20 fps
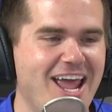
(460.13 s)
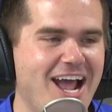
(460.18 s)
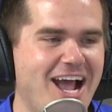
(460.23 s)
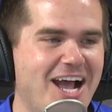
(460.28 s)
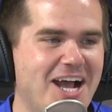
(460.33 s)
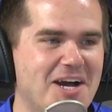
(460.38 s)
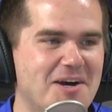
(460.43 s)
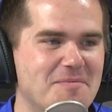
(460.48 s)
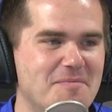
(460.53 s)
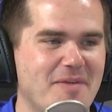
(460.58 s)

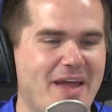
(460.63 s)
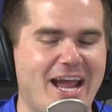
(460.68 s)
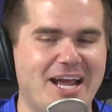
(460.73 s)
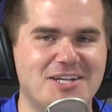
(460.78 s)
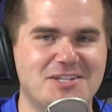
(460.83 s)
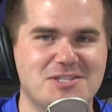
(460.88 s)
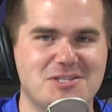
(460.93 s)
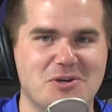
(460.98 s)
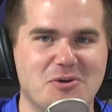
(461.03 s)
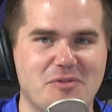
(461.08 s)

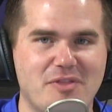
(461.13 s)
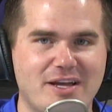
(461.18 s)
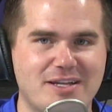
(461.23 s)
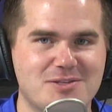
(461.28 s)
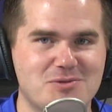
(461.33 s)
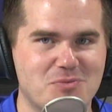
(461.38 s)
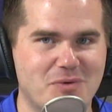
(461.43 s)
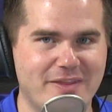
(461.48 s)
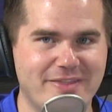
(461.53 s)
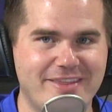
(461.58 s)
And so
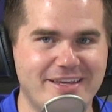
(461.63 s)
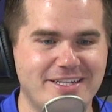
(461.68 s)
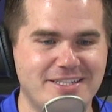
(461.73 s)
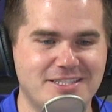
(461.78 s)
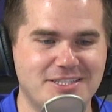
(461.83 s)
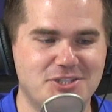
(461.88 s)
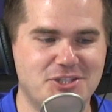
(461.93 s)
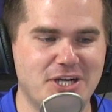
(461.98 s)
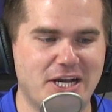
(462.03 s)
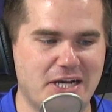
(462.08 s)
that's one thing
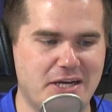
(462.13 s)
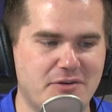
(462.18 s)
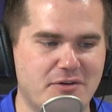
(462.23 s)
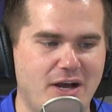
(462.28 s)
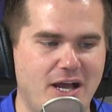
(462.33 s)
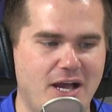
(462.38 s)
to check.